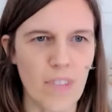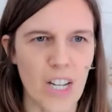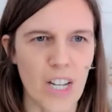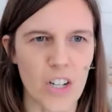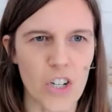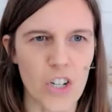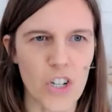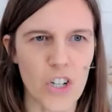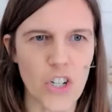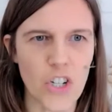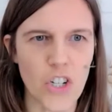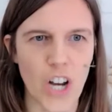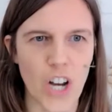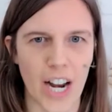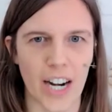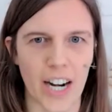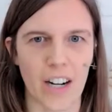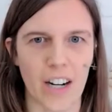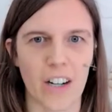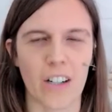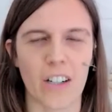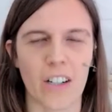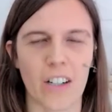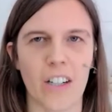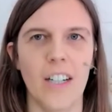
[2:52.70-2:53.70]

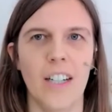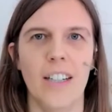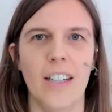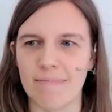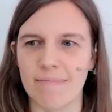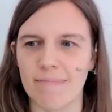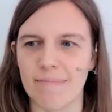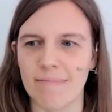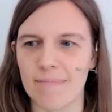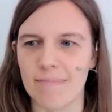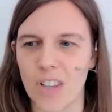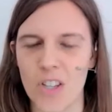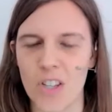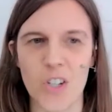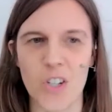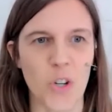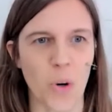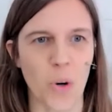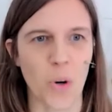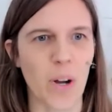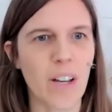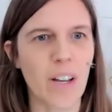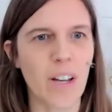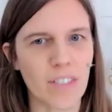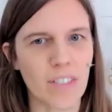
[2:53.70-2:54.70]
share the
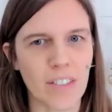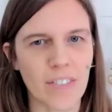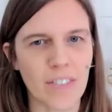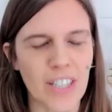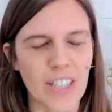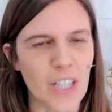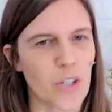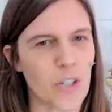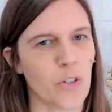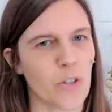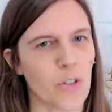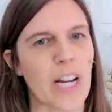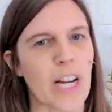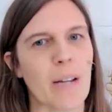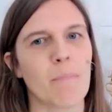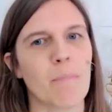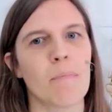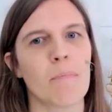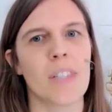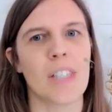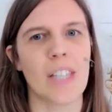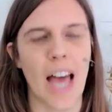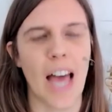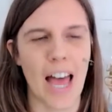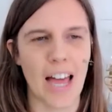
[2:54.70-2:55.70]
joy of living
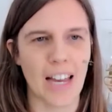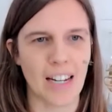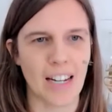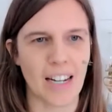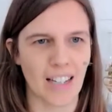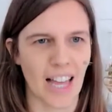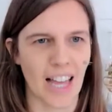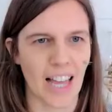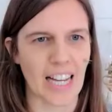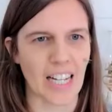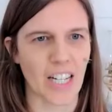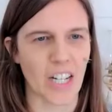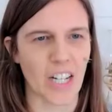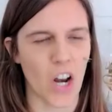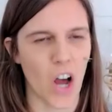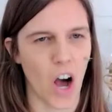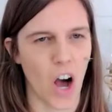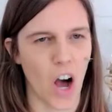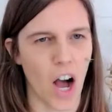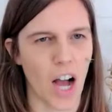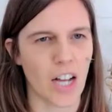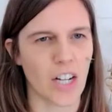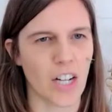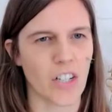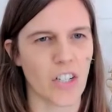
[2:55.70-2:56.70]
dreams and like
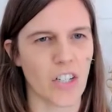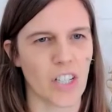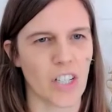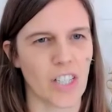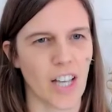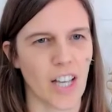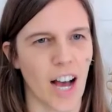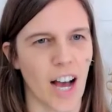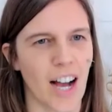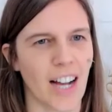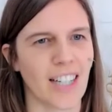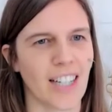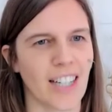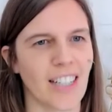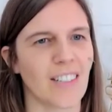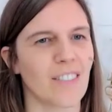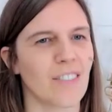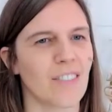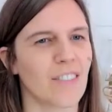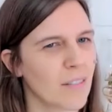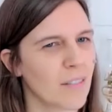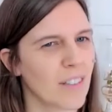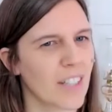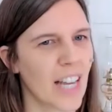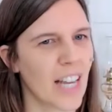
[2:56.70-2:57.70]
not just kind
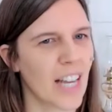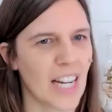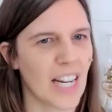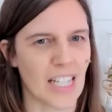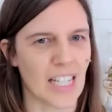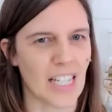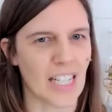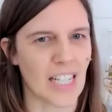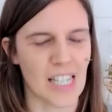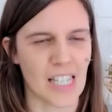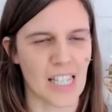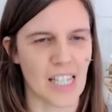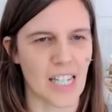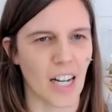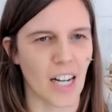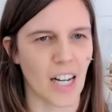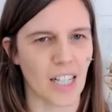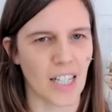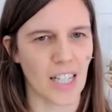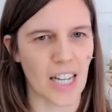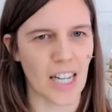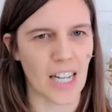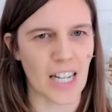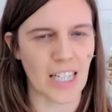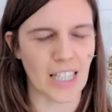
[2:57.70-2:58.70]
of getting
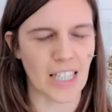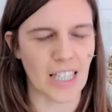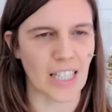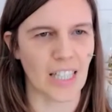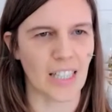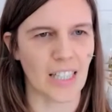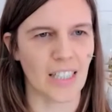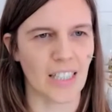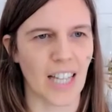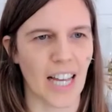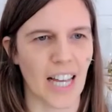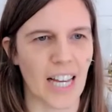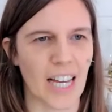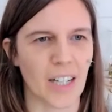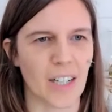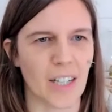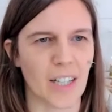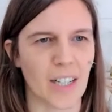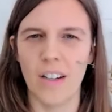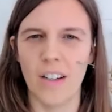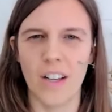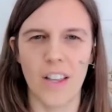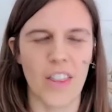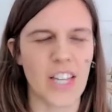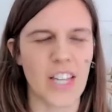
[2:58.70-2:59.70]
stuck in
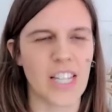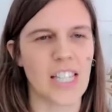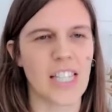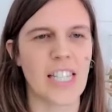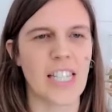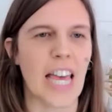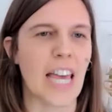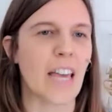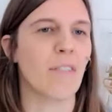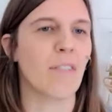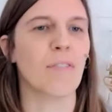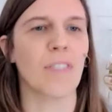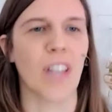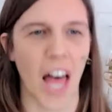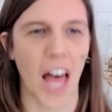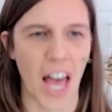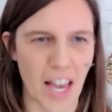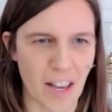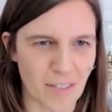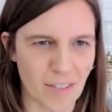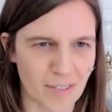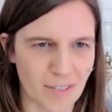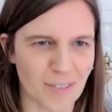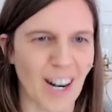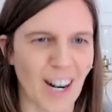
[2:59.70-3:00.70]
like the safe
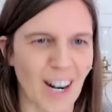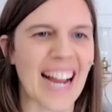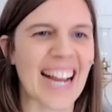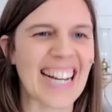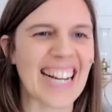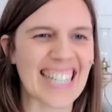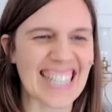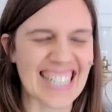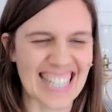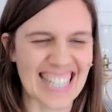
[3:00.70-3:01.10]
life, right?